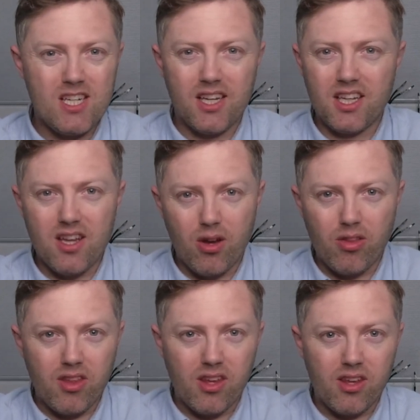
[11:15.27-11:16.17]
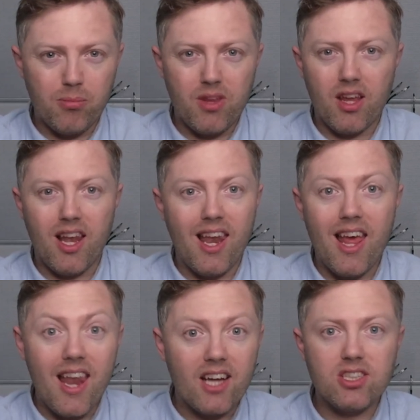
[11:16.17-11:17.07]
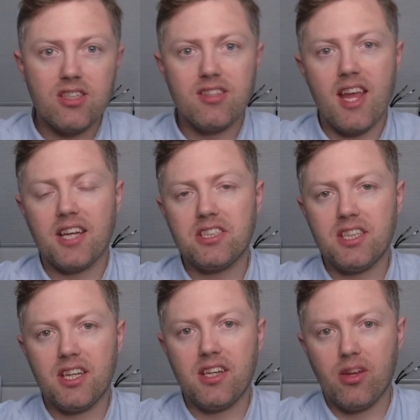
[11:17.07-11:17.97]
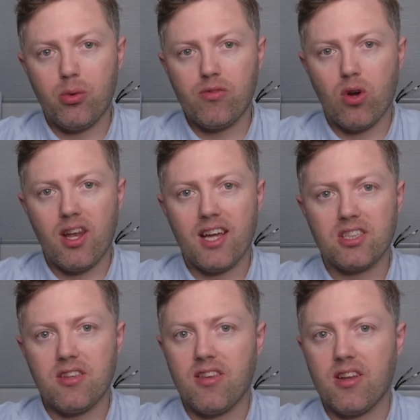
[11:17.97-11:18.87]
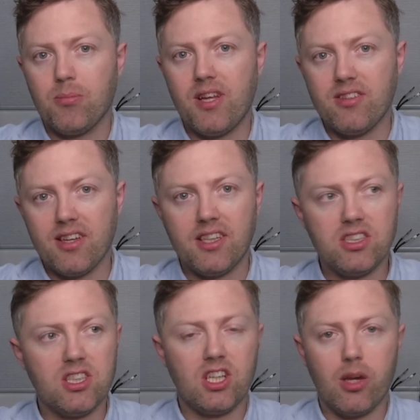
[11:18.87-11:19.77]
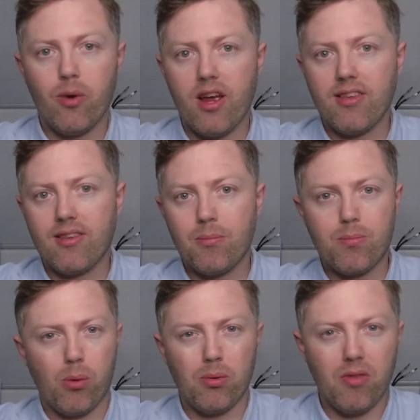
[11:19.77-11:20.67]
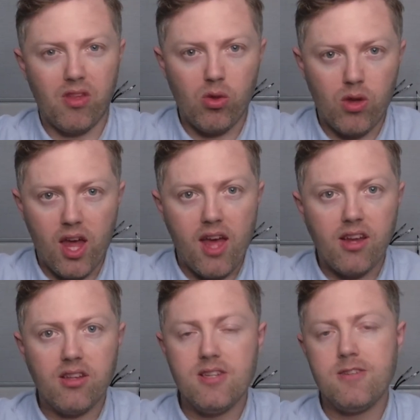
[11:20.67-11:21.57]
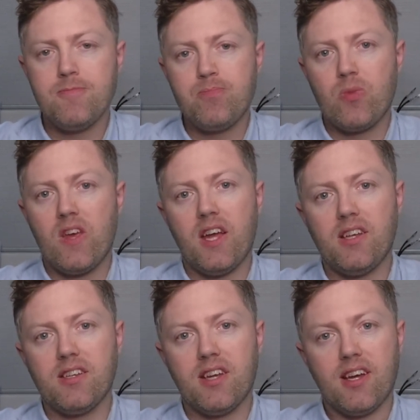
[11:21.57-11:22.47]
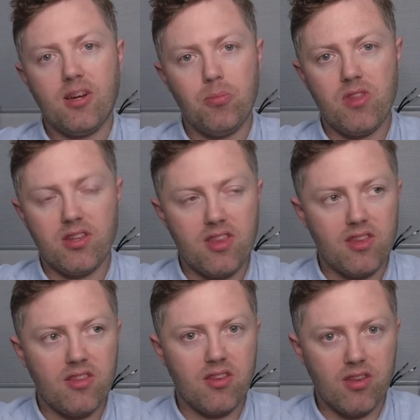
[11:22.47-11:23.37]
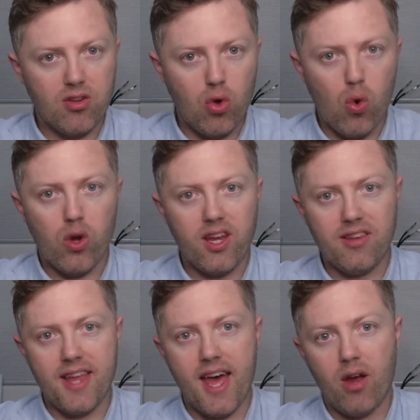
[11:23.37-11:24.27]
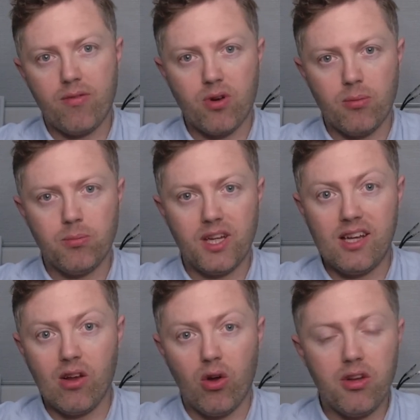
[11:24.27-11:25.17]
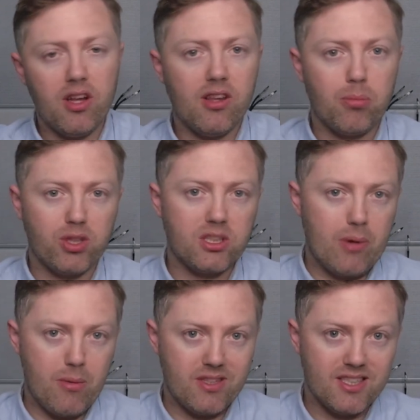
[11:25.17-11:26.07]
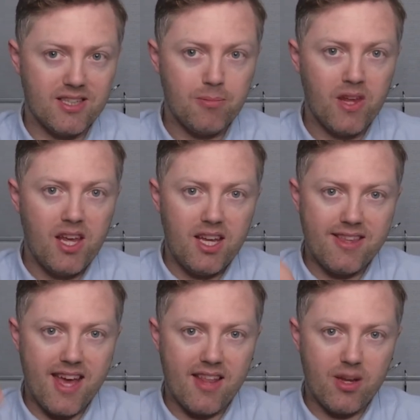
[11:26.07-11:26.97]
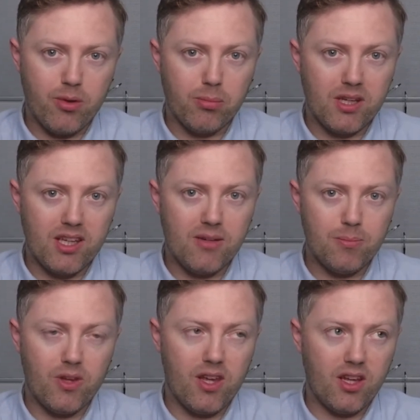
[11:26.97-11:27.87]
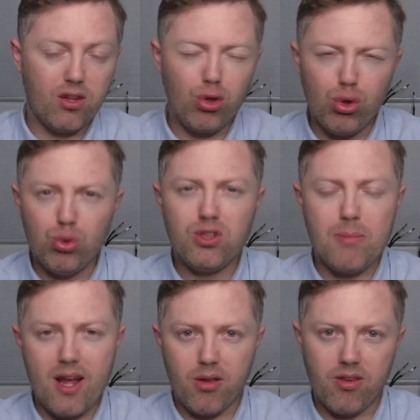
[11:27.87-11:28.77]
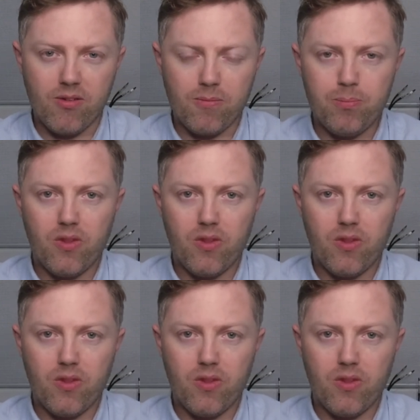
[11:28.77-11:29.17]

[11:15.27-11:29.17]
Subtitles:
The elections next year. We've got elections in Indonesia, US, probably the UK. And the talk is now from Elon and the British Prime Minister is that there will be huge amounts of